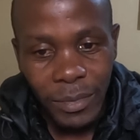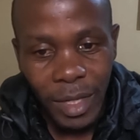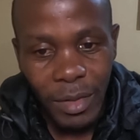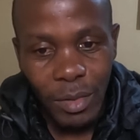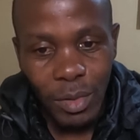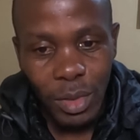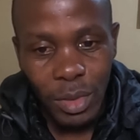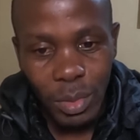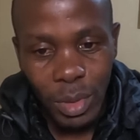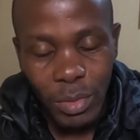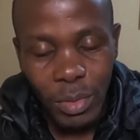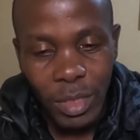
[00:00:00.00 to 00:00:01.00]
I don't know, it's
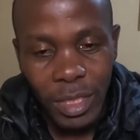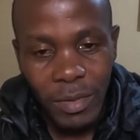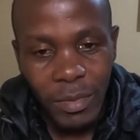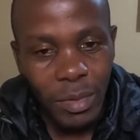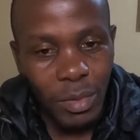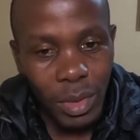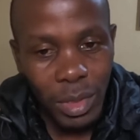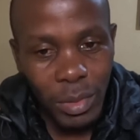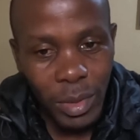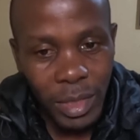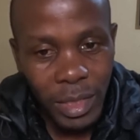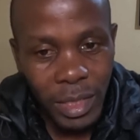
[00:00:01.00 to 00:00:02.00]
2027 or
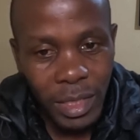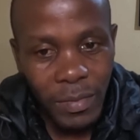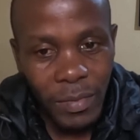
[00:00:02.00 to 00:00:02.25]
2026,